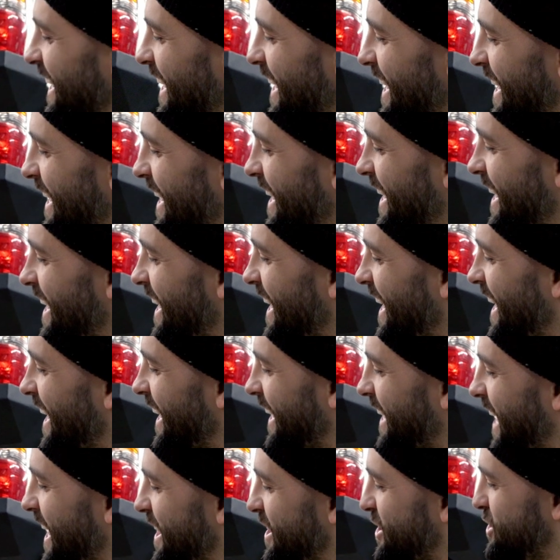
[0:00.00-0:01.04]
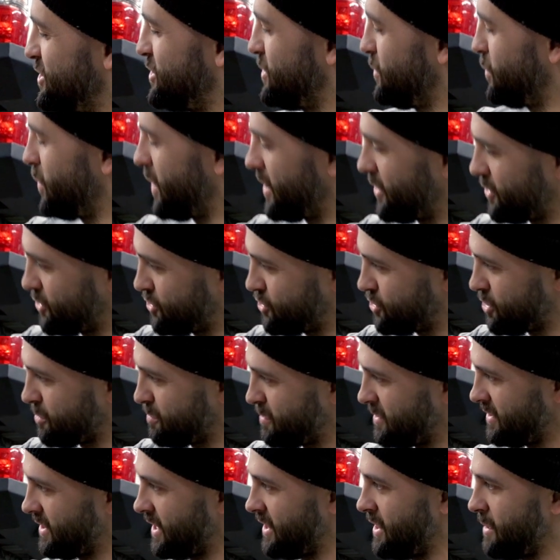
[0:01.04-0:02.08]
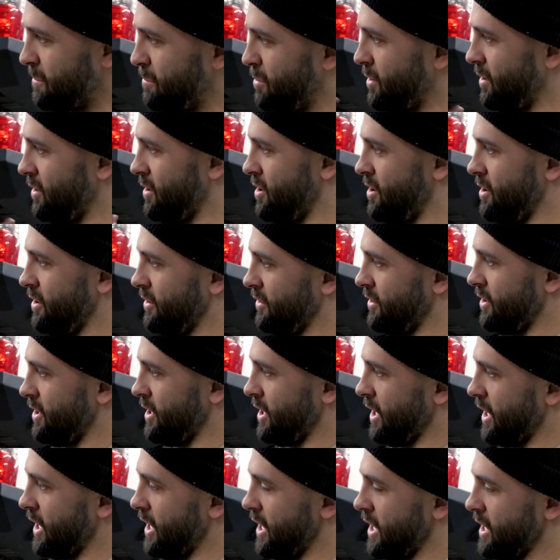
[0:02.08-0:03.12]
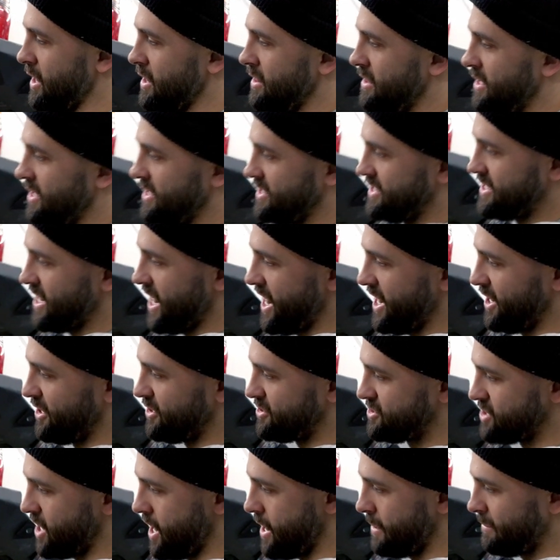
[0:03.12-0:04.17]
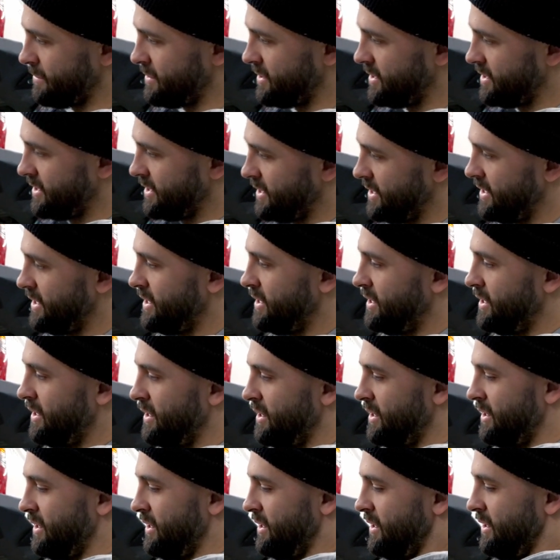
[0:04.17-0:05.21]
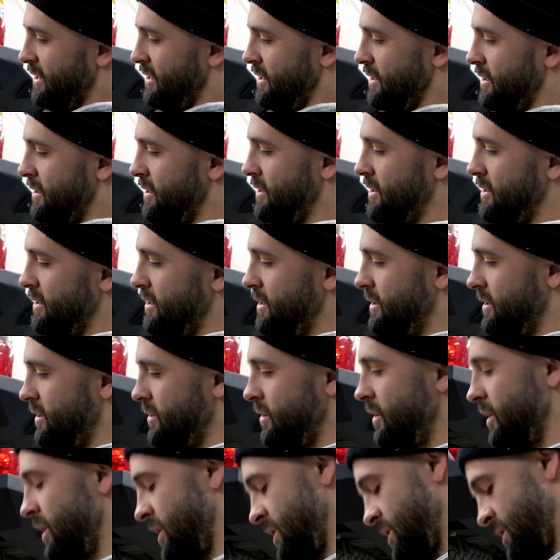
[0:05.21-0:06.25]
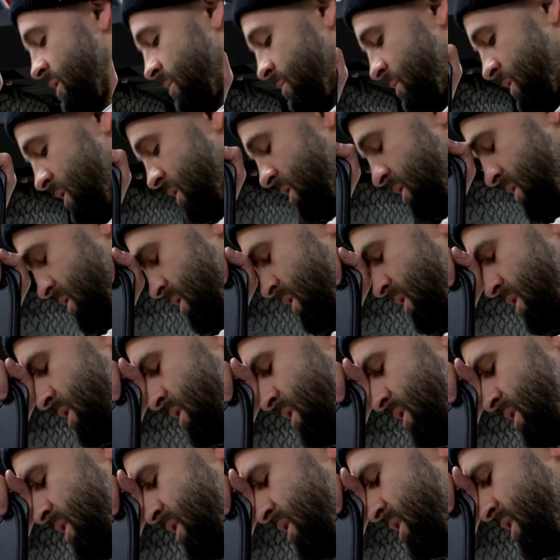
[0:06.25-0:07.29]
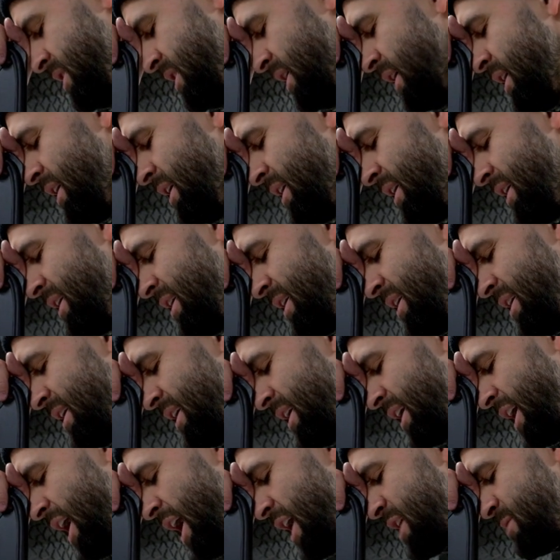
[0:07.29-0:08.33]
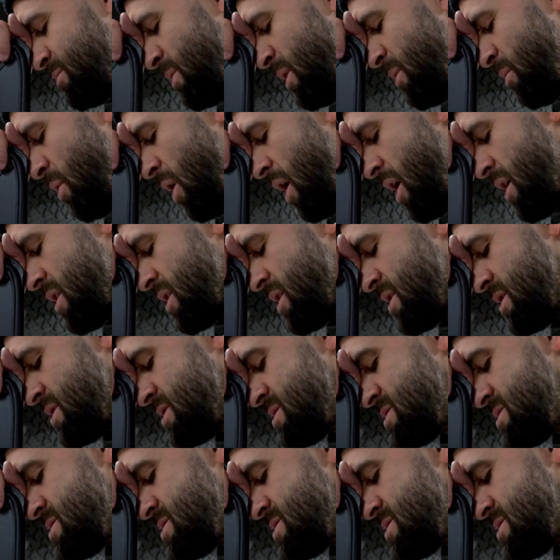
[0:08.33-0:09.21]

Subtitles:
Okay, there's the weather stripping that they put along the entire top. Hold on, let me just catch my breath.